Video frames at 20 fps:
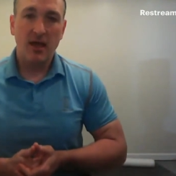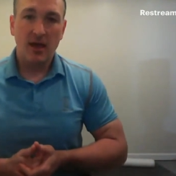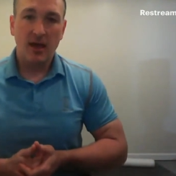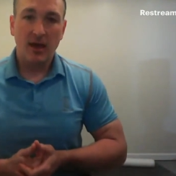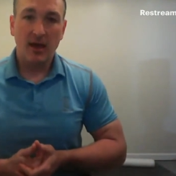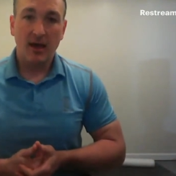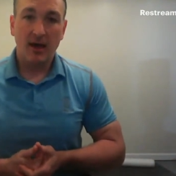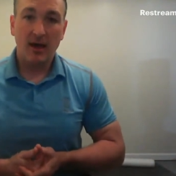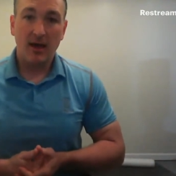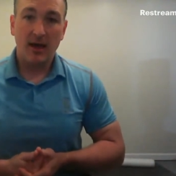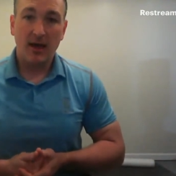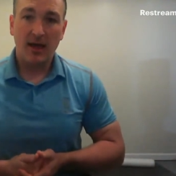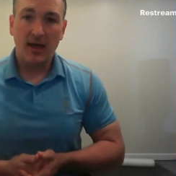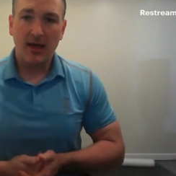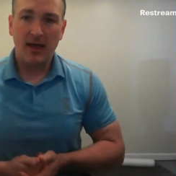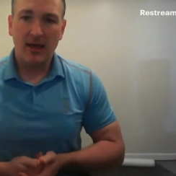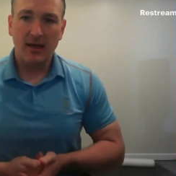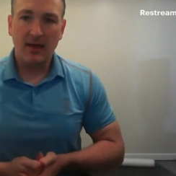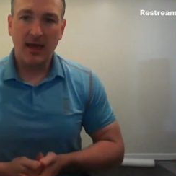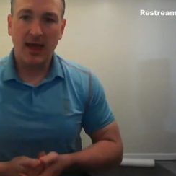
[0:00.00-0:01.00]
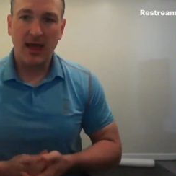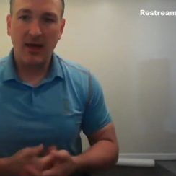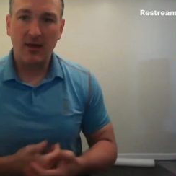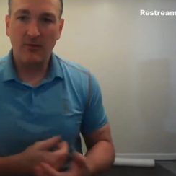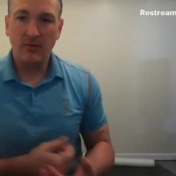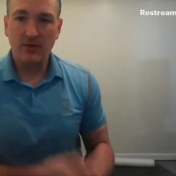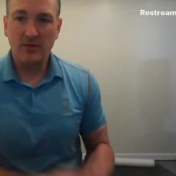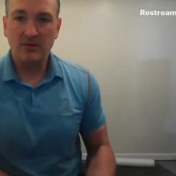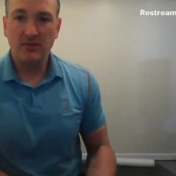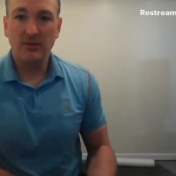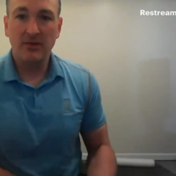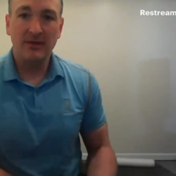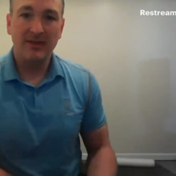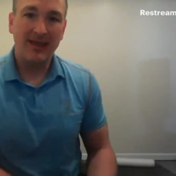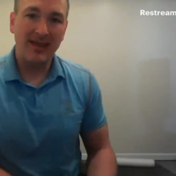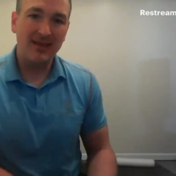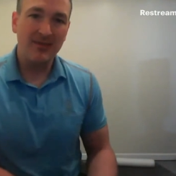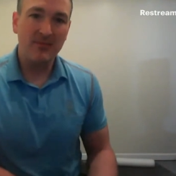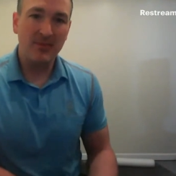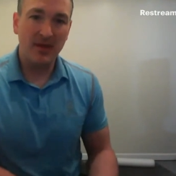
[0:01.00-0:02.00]
and how we do it.
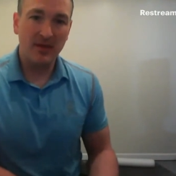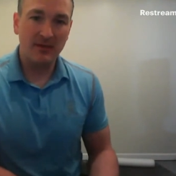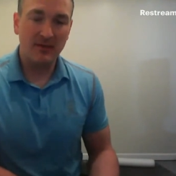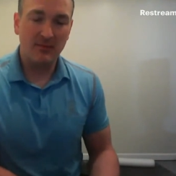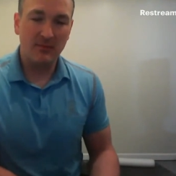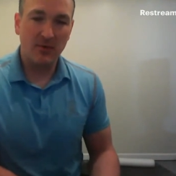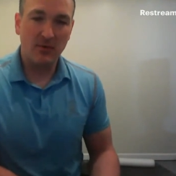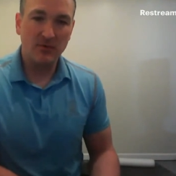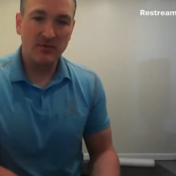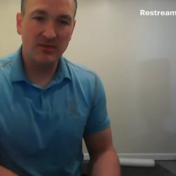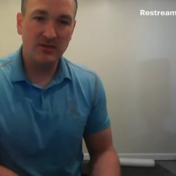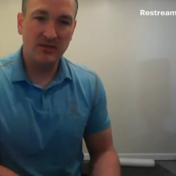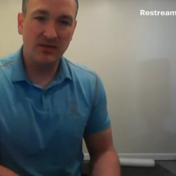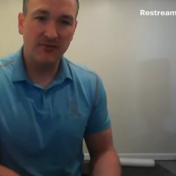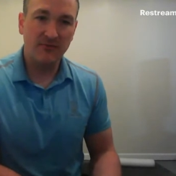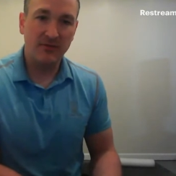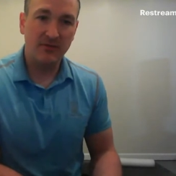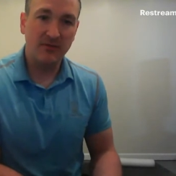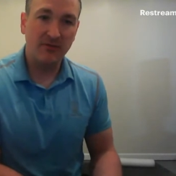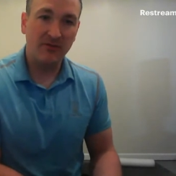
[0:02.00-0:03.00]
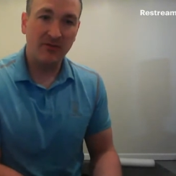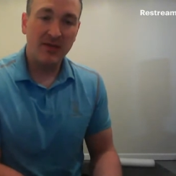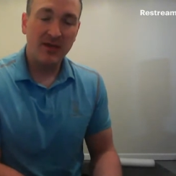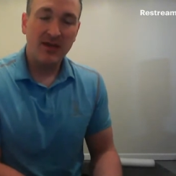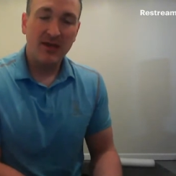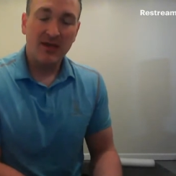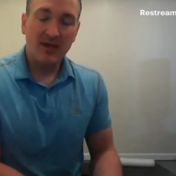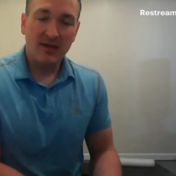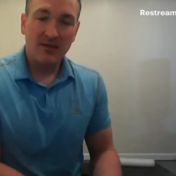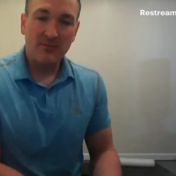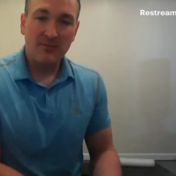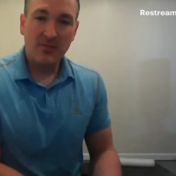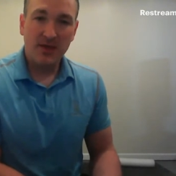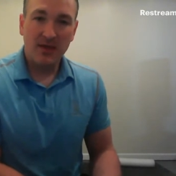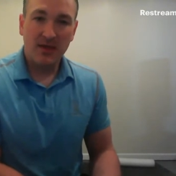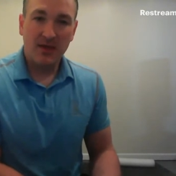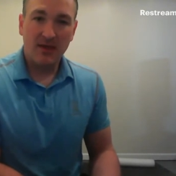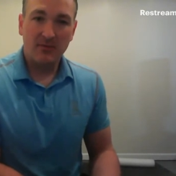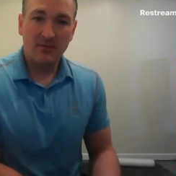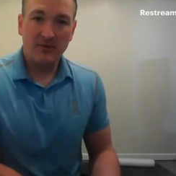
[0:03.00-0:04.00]
That can make the most difference in
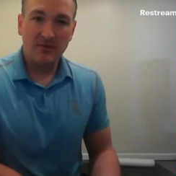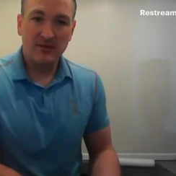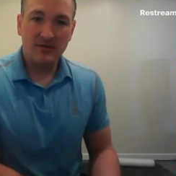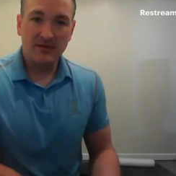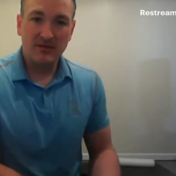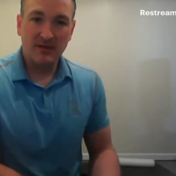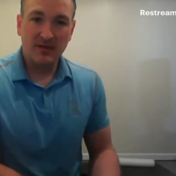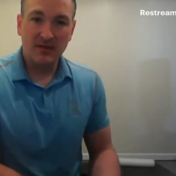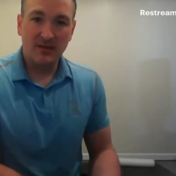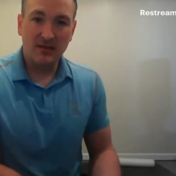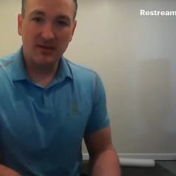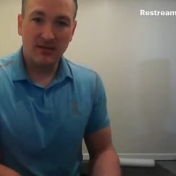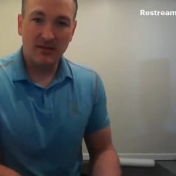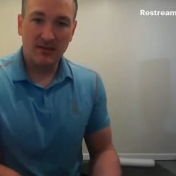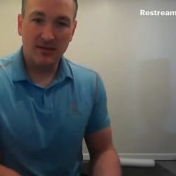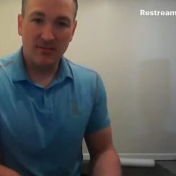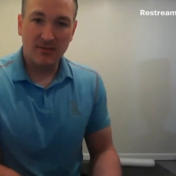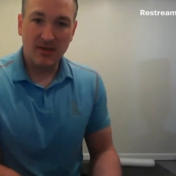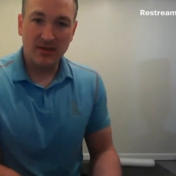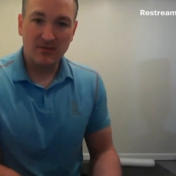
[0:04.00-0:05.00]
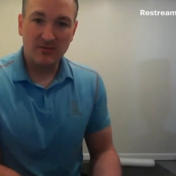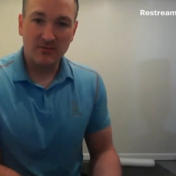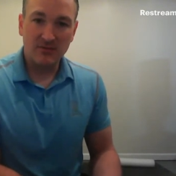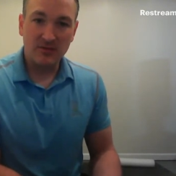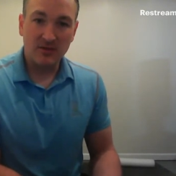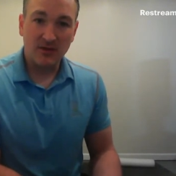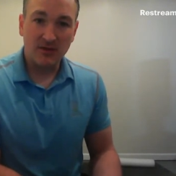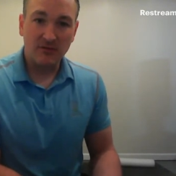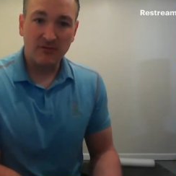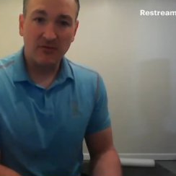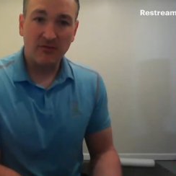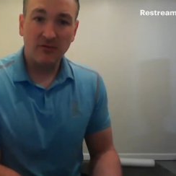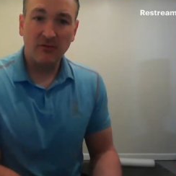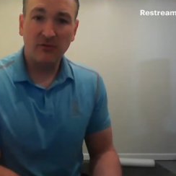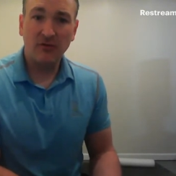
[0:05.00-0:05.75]
being able to see the best results.